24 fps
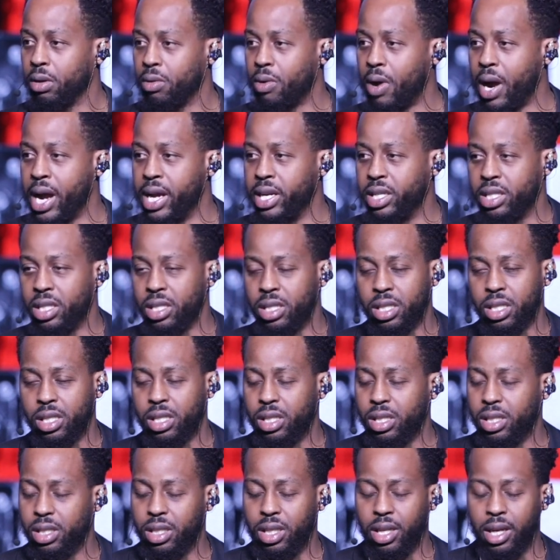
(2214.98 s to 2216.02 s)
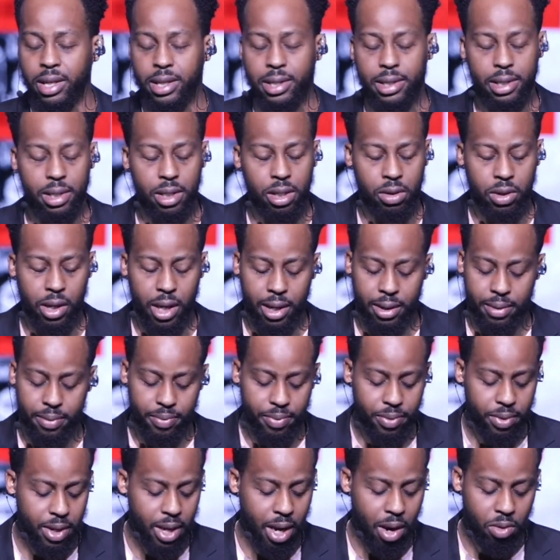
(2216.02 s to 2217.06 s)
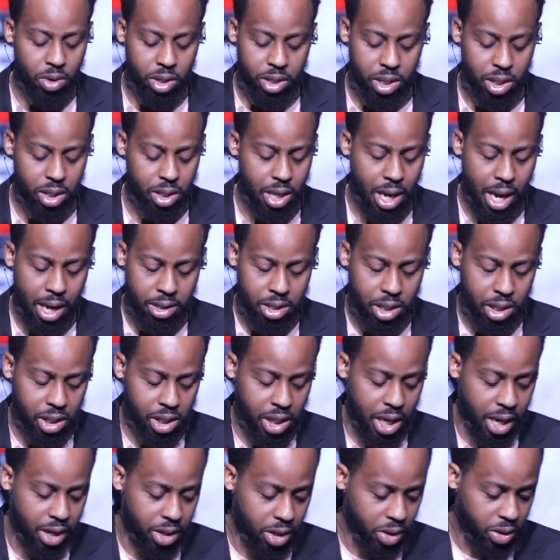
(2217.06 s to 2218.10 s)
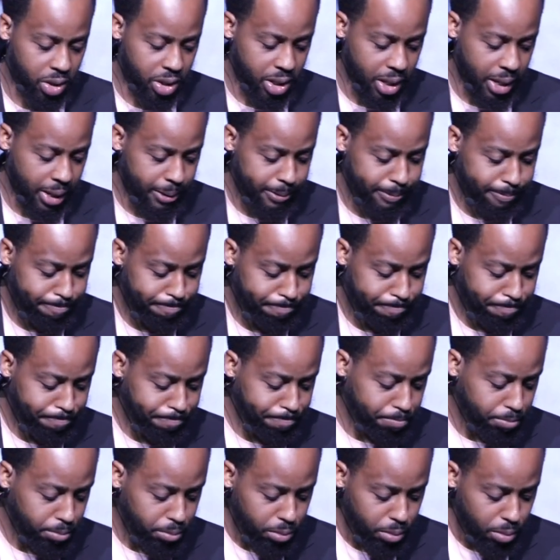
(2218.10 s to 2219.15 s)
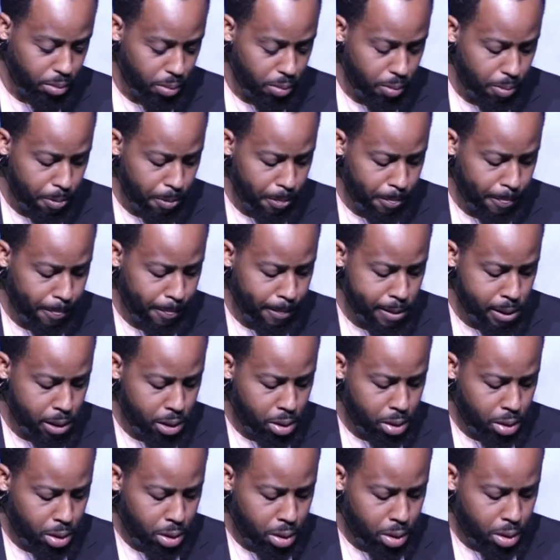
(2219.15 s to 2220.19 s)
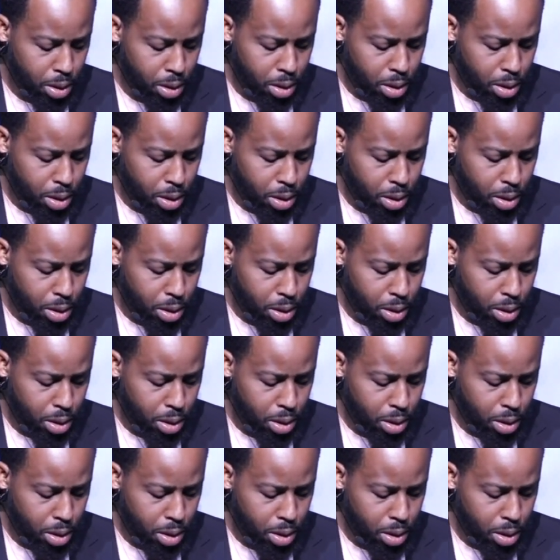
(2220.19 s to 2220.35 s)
Right? Just, okay. I want to, I'll teach that one thing.